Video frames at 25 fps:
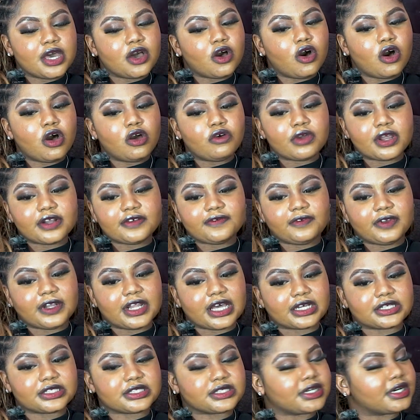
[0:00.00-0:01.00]
all red
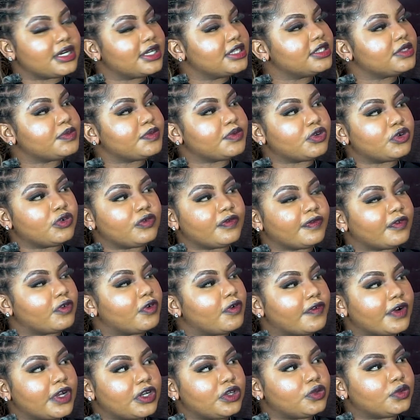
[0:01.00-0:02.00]
flags can't be
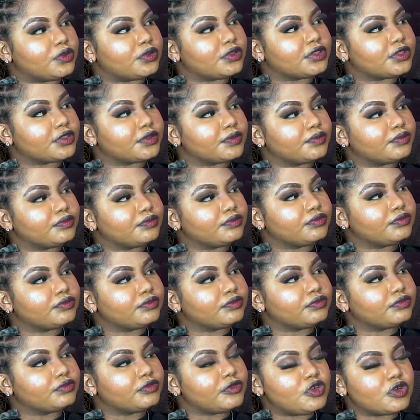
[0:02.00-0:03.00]
overlooked.
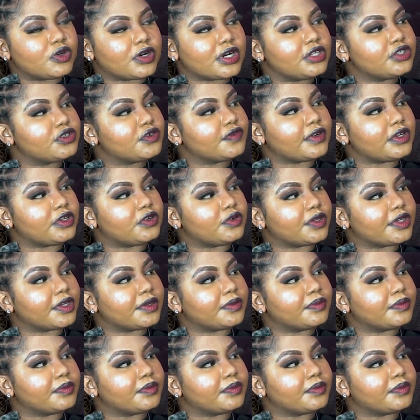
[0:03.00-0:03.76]
You can't overlook it.